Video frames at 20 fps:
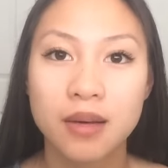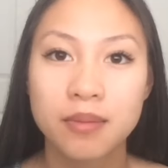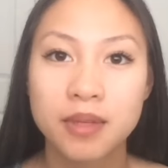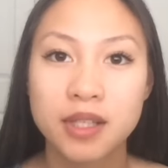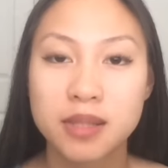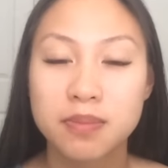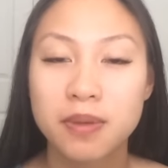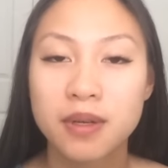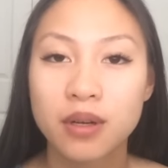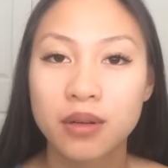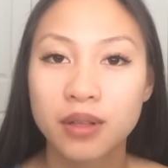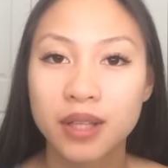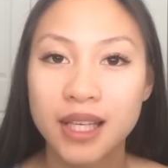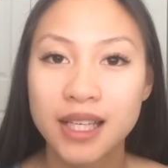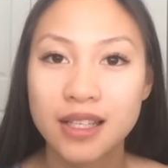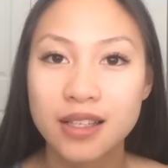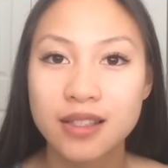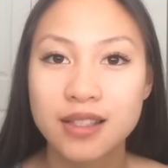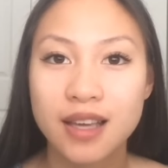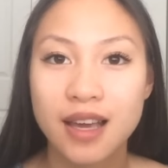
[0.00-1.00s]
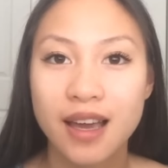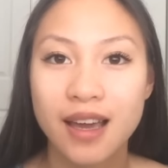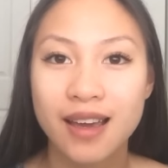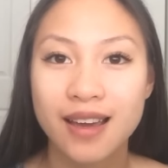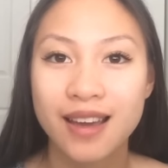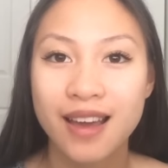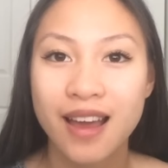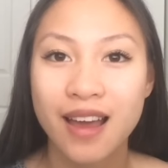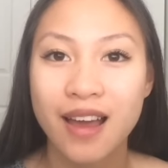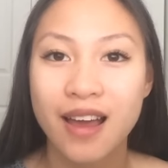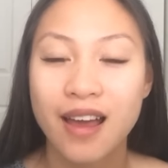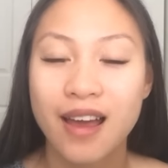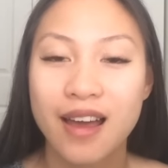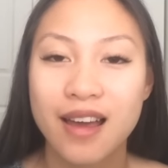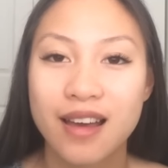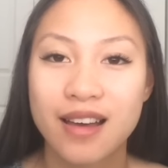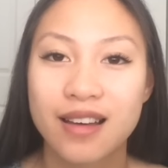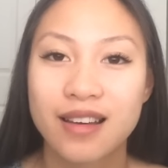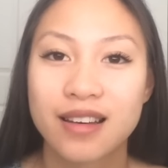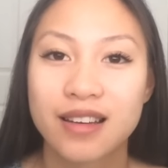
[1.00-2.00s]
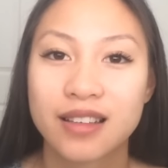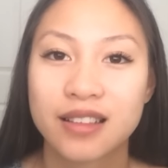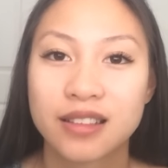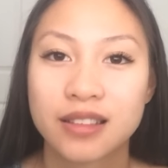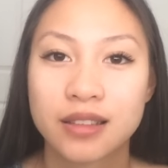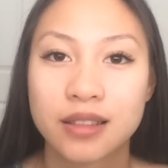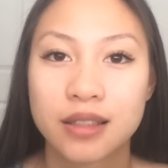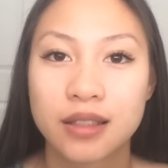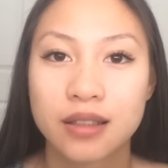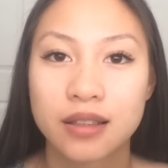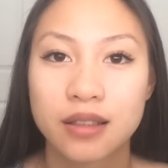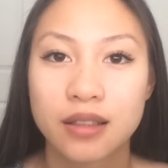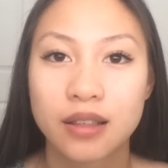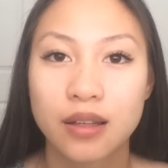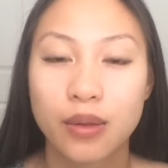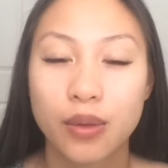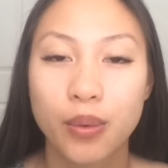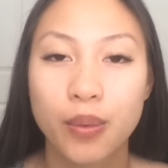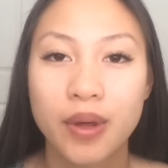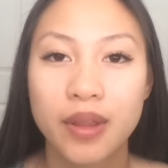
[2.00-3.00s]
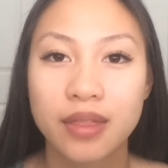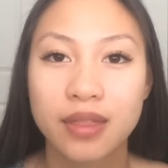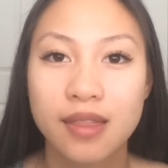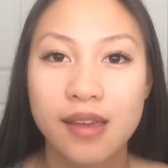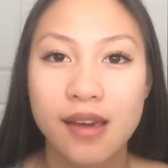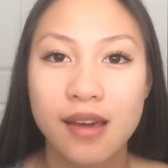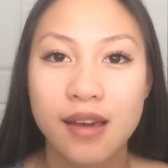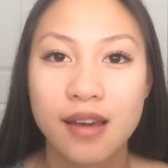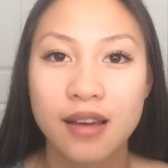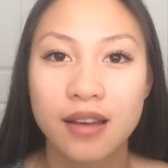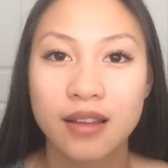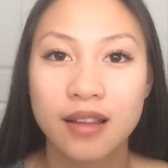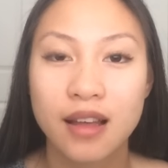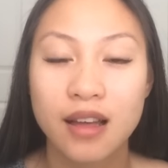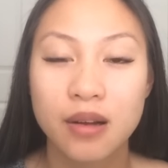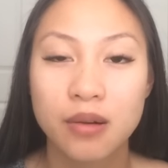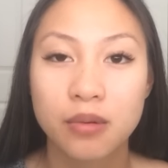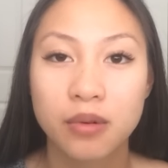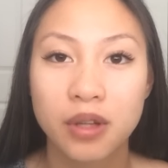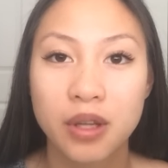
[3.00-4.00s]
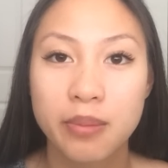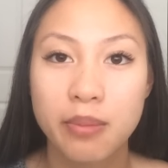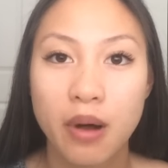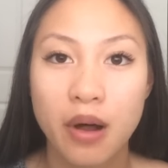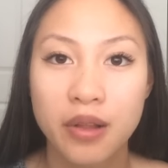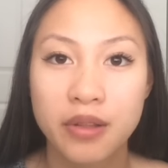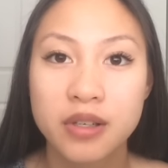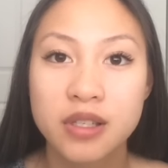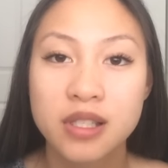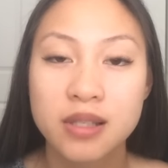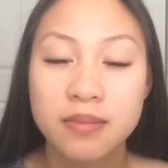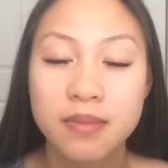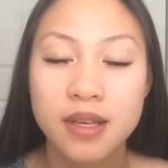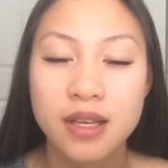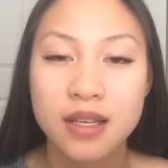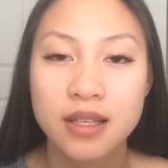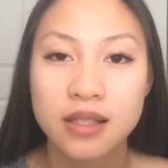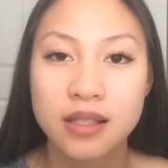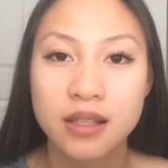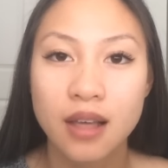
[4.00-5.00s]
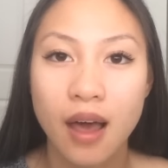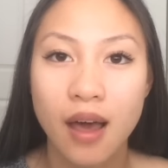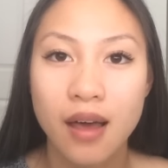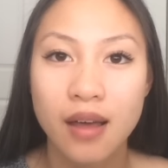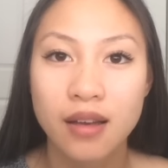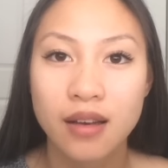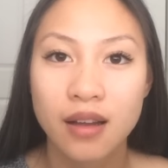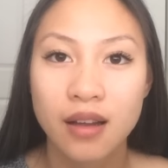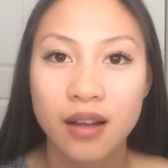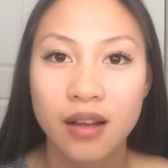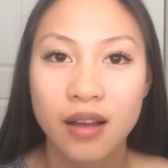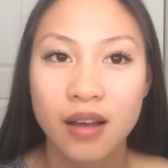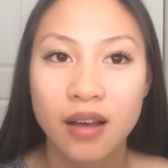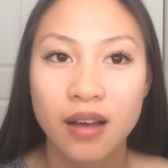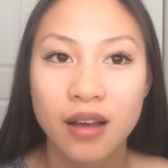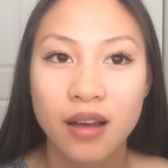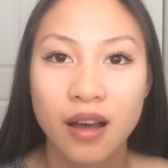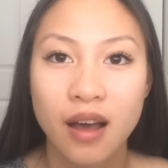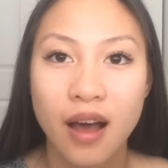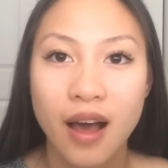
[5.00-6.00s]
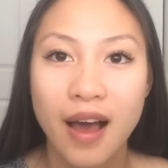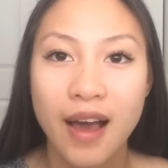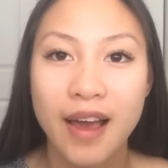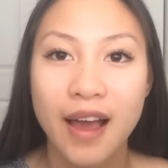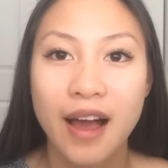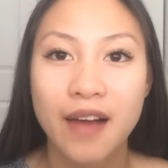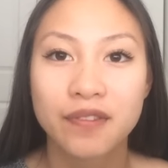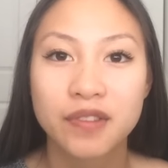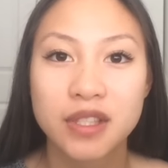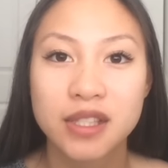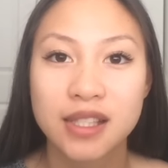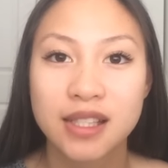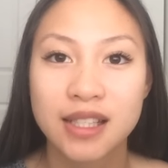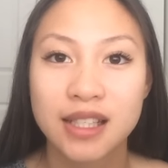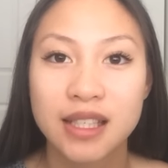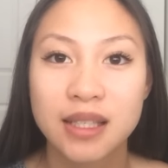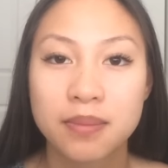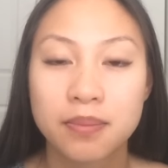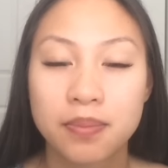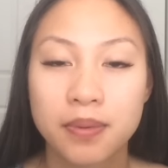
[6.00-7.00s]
It's been only a day, and the one thing that really bothers me is that I have to sleep